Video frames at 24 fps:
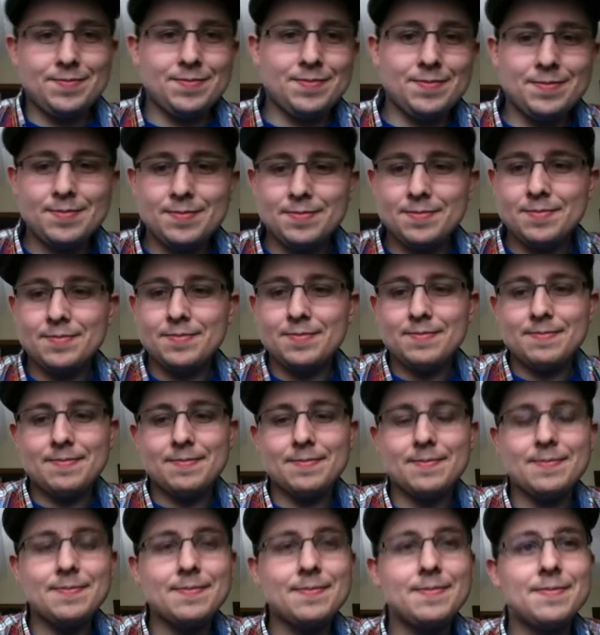
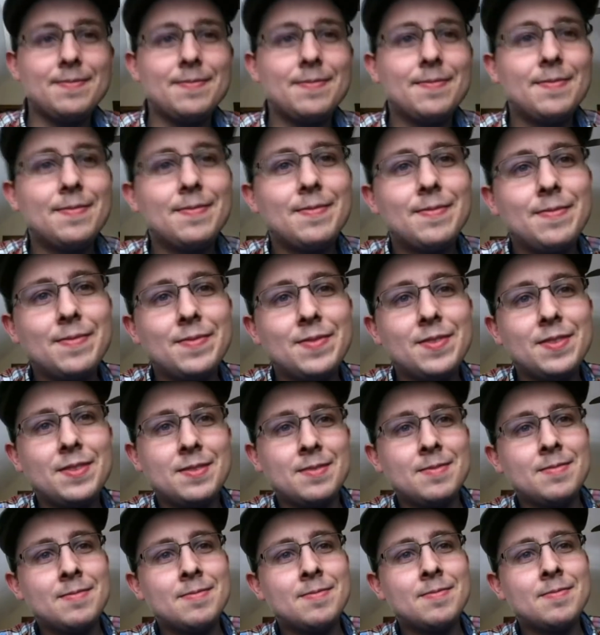
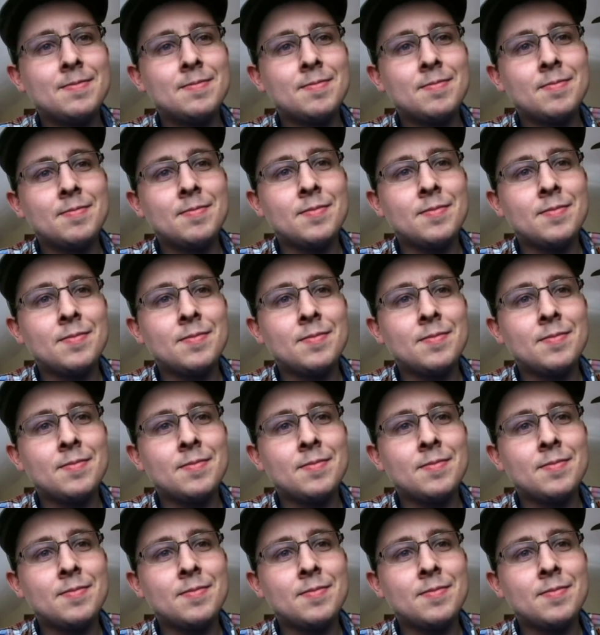Nobody speaks.